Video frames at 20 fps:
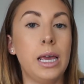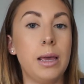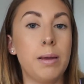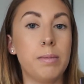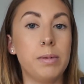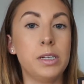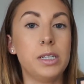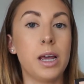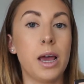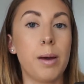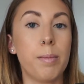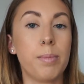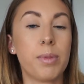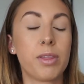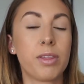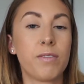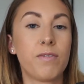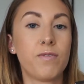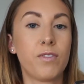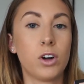in-depth
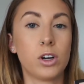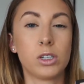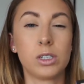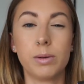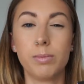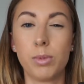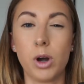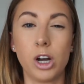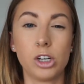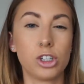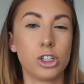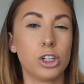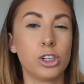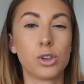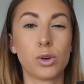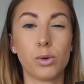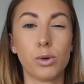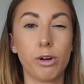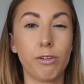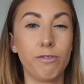first impressions
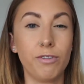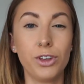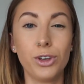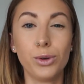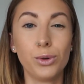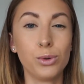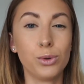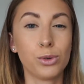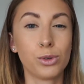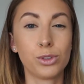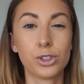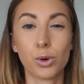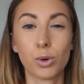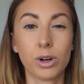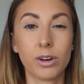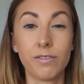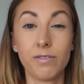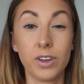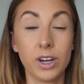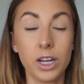or review
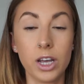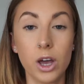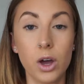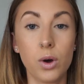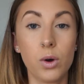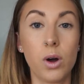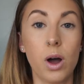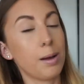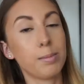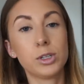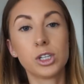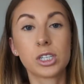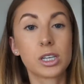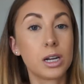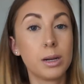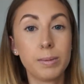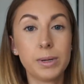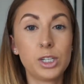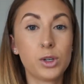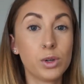sort of video. I'm just
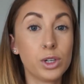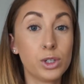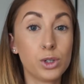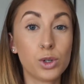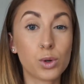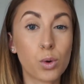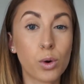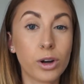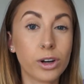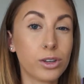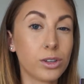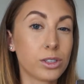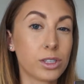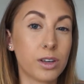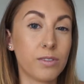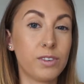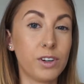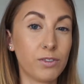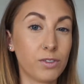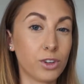going to be doing tutorials
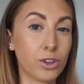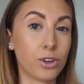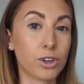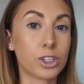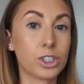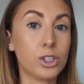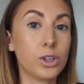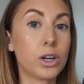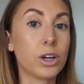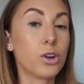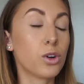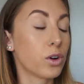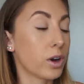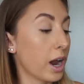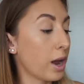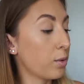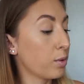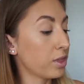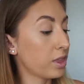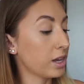of different looks you can
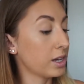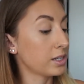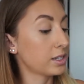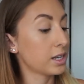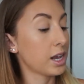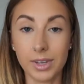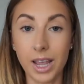create with this.